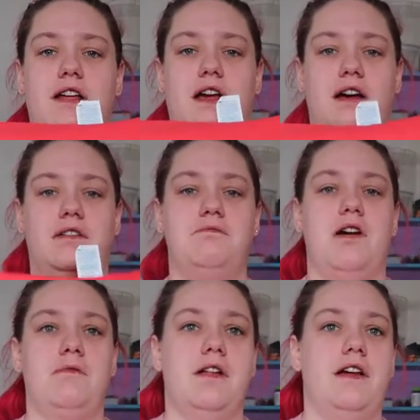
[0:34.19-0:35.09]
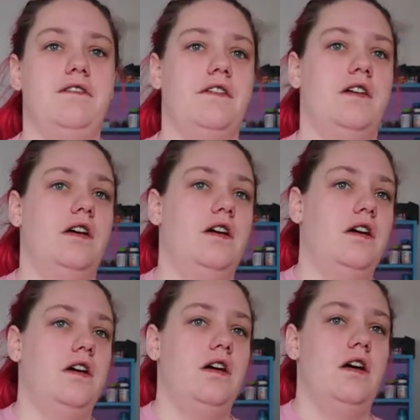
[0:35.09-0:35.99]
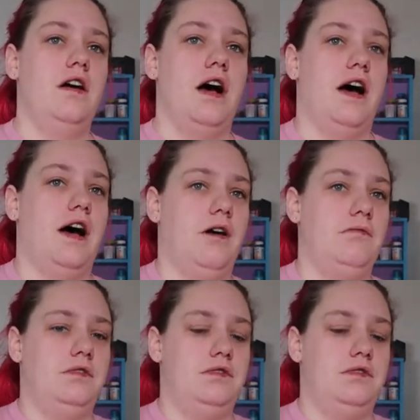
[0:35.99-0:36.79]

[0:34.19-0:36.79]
Yeah, Mom Life. Um,